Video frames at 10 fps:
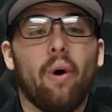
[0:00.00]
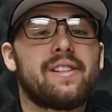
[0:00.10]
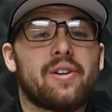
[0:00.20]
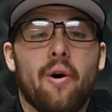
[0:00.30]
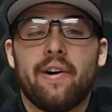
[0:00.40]

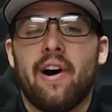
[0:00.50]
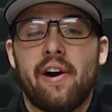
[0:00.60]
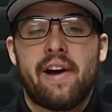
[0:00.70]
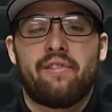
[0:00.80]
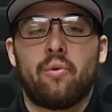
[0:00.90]
What's going
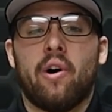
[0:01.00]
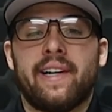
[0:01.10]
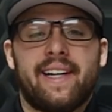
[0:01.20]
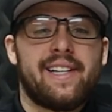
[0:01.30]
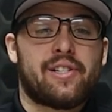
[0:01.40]
on,
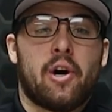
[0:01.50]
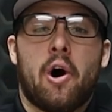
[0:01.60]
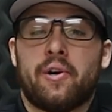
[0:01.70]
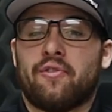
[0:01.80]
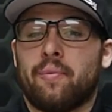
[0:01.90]
everyone? It's
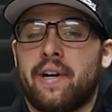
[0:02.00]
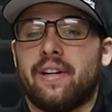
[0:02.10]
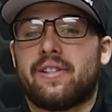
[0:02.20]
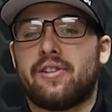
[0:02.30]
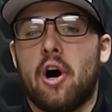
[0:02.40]
Connor from
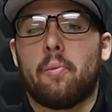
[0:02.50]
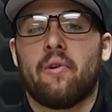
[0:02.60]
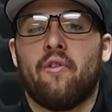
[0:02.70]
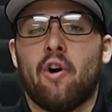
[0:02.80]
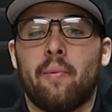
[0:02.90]
here at Snow
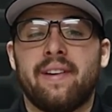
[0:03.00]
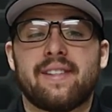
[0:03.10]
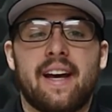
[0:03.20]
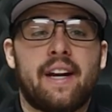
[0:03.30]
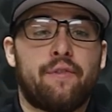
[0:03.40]

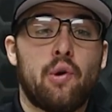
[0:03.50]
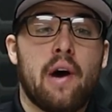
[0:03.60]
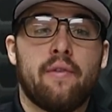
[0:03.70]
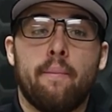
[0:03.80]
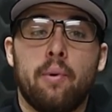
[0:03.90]
Performance, and if you
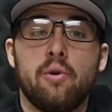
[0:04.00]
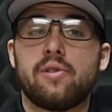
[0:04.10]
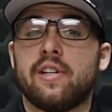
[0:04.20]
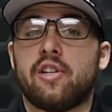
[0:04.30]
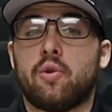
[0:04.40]
have a
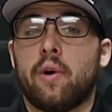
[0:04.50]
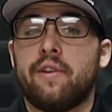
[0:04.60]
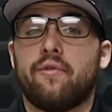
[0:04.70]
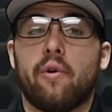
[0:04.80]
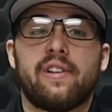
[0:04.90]
boosted
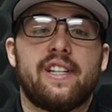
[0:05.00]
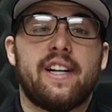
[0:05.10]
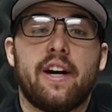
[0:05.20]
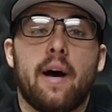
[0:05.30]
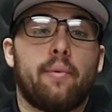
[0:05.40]

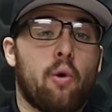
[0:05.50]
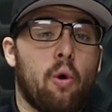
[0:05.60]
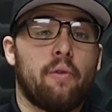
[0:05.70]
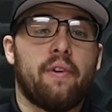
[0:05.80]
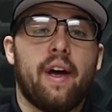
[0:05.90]
2014 and up
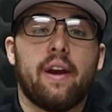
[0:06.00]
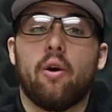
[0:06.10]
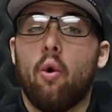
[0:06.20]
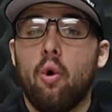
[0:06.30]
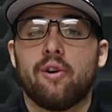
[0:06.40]
Corvette
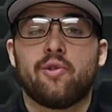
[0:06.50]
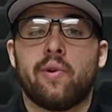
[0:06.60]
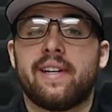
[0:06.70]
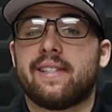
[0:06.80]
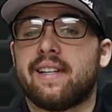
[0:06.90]
or
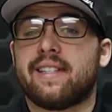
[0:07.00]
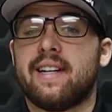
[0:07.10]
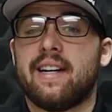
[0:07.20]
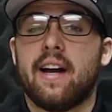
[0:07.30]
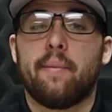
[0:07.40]

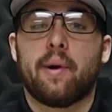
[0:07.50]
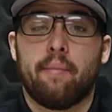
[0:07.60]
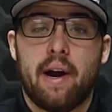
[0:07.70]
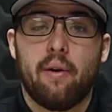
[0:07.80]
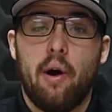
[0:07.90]
2016 and up
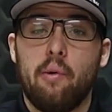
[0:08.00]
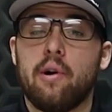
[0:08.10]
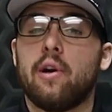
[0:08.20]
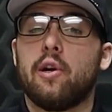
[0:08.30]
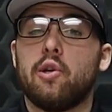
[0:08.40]

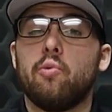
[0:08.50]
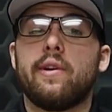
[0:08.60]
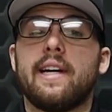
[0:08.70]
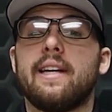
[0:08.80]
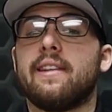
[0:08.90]
Camaro, you
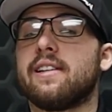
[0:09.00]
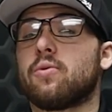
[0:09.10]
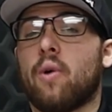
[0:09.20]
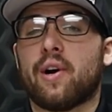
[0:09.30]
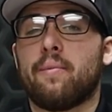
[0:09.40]
need
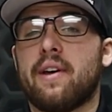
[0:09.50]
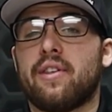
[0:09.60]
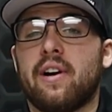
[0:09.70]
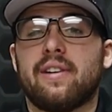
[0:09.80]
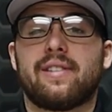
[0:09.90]
this water
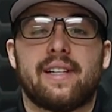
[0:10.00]
methanol